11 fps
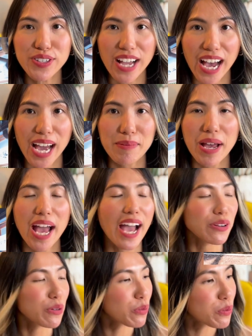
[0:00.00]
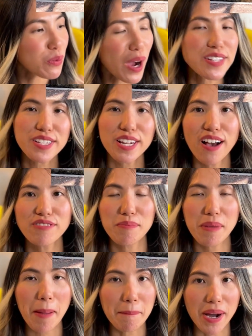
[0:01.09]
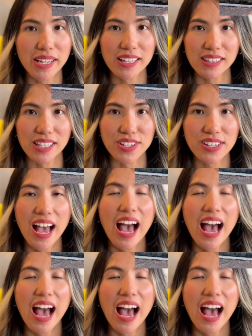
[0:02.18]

time and crossed it off of my bucket list.